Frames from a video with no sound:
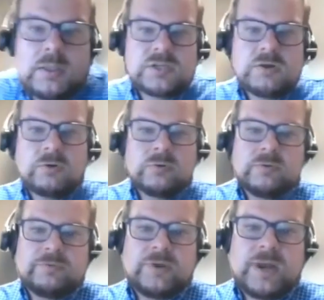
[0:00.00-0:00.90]
So
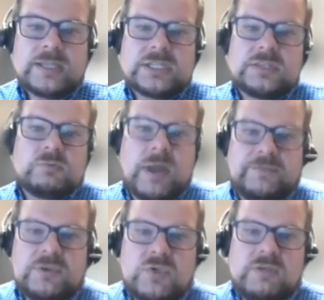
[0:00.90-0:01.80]
for us, the
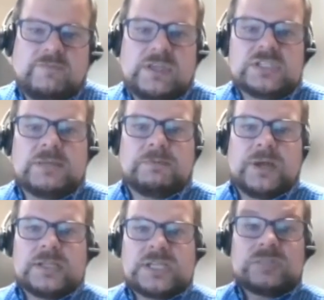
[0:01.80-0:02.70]
refugee visa
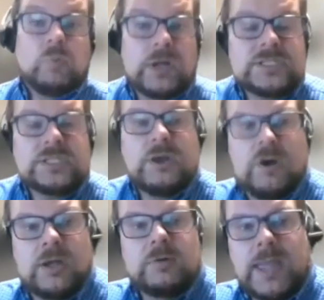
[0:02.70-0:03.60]
process was the
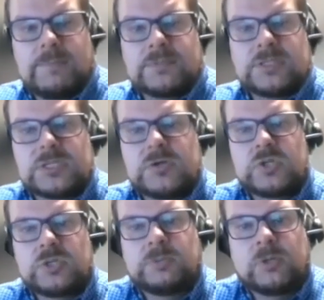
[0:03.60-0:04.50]
on-ramp to the
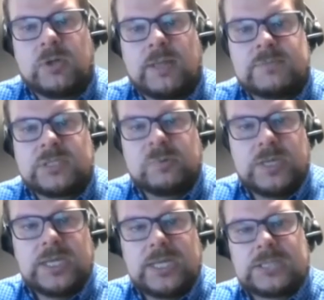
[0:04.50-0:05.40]
social programs that
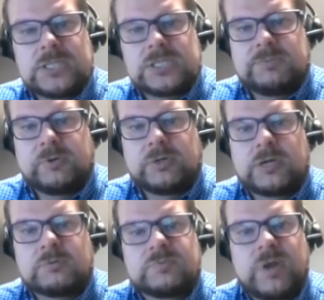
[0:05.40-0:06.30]
we needed to support
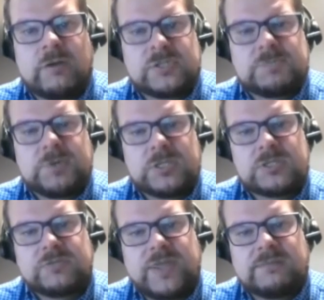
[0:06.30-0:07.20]
our
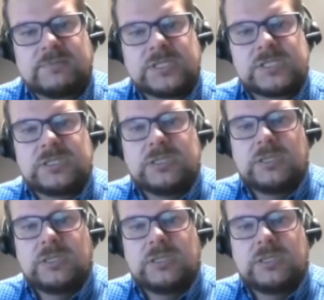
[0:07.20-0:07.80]
sponsored families.